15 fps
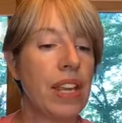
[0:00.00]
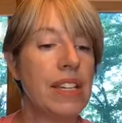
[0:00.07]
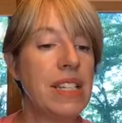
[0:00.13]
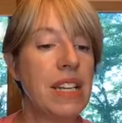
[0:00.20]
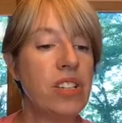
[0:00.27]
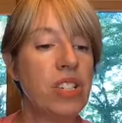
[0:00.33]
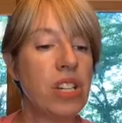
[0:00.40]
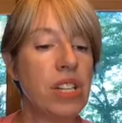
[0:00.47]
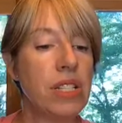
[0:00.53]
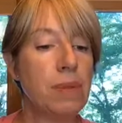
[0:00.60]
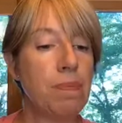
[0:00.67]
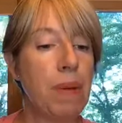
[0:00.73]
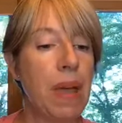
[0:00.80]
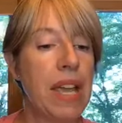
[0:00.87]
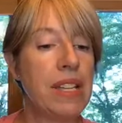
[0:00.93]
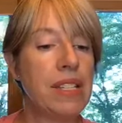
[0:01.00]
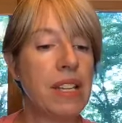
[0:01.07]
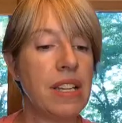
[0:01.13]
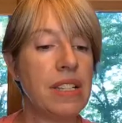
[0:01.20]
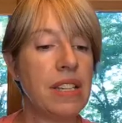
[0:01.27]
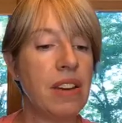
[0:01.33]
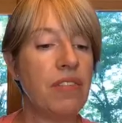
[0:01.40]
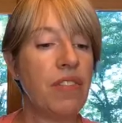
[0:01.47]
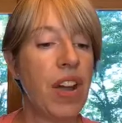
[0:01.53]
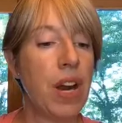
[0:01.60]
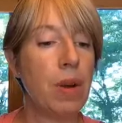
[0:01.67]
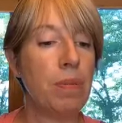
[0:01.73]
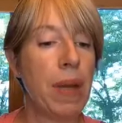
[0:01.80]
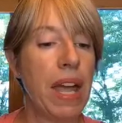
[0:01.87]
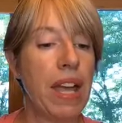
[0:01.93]
dishes, basins, and
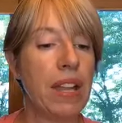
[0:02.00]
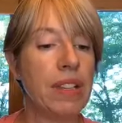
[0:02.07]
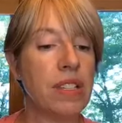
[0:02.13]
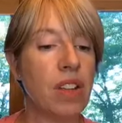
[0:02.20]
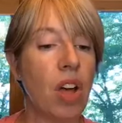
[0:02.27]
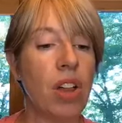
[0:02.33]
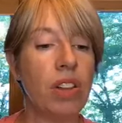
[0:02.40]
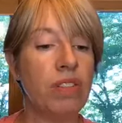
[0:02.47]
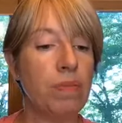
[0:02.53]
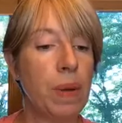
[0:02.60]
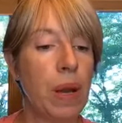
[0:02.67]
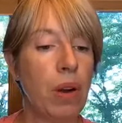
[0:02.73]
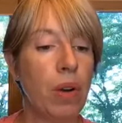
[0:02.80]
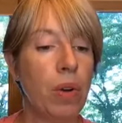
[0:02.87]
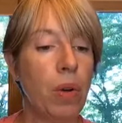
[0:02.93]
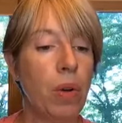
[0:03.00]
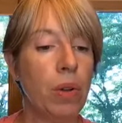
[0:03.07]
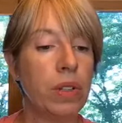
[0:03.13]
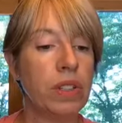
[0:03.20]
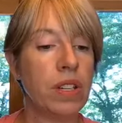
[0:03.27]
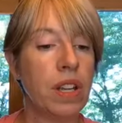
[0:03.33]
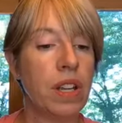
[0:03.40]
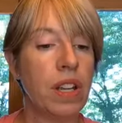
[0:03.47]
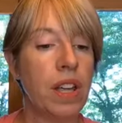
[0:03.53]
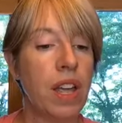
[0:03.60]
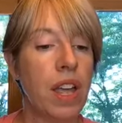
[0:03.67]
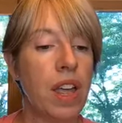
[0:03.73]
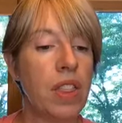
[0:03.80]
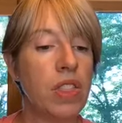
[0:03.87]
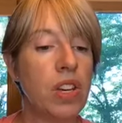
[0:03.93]
fire pans, all of pure gold,
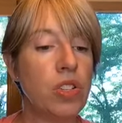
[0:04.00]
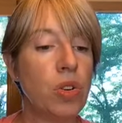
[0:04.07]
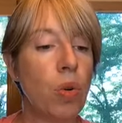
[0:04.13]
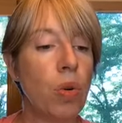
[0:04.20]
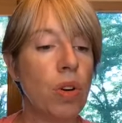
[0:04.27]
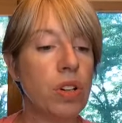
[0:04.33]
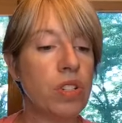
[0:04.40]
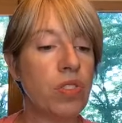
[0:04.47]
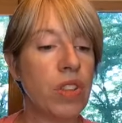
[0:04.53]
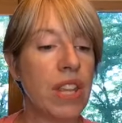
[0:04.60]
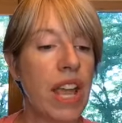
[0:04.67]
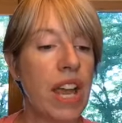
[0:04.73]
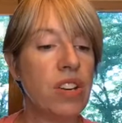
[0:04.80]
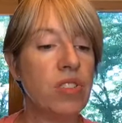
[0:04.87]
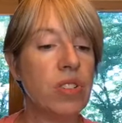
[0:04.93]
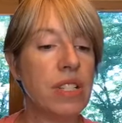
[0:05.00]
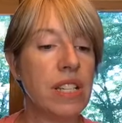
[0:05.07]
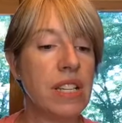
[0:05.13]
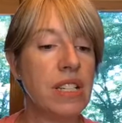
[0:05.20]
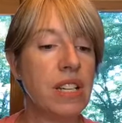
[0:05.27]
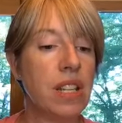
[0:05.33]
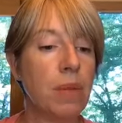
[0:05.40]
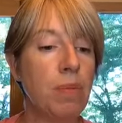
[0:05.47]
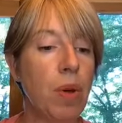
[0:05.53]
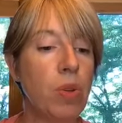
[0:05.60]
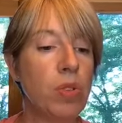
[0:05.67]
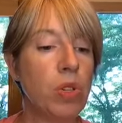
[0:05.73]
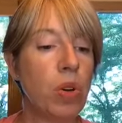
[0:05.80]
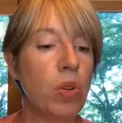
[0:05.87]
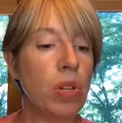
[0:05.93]
the doors for the entrances to the
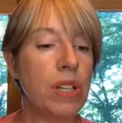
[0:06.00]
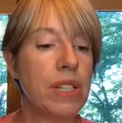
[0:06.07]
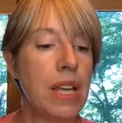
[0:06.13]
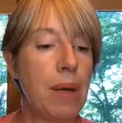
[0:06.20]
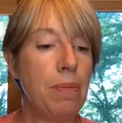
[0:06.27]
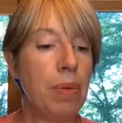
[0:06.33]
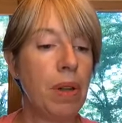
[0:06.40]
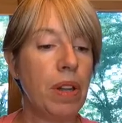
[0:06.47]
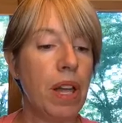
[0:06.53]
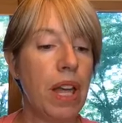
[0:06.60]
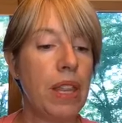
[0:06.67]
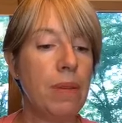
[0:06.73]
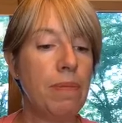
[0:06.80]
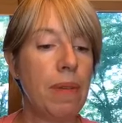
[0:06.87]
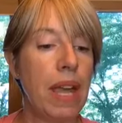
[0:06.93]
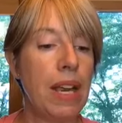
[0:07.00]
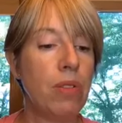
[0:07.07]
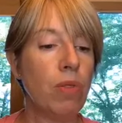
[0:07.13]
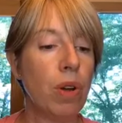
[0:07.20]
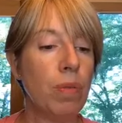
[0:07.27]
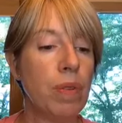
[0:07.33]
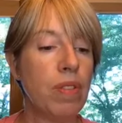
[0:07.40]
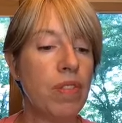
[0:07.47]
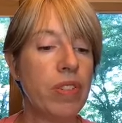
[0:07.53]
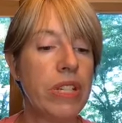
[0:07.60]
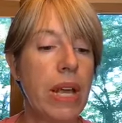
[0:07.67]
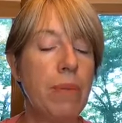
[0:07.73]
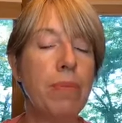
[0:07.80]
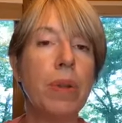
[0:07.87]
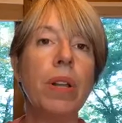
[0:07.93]
most holy temple and the main room of the
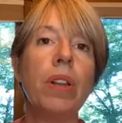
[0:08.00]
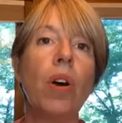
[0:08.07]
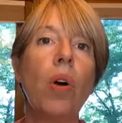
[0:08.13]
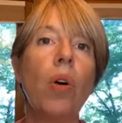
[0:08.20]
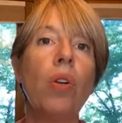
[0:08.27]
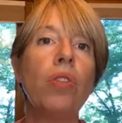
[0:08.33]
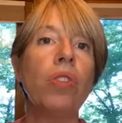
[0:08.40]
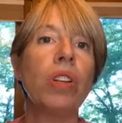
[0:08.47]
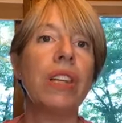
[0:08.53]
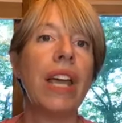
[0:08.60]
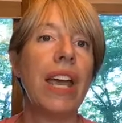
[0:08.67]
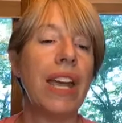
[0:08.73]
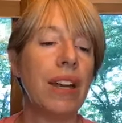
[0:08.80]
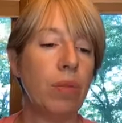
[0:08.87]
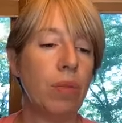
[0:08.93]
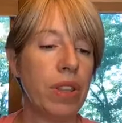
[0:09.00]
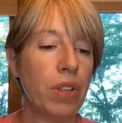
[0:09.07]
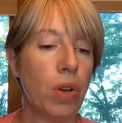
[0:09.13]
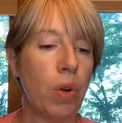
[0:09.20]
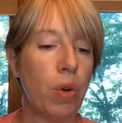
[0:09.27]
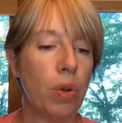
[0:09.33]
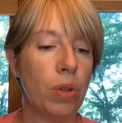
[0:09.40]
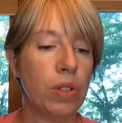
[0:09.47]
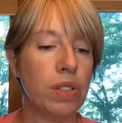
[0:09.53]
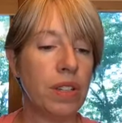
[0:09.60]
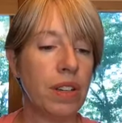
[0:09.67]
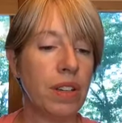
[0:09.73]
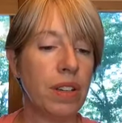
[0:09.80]
temple overlaid with gold.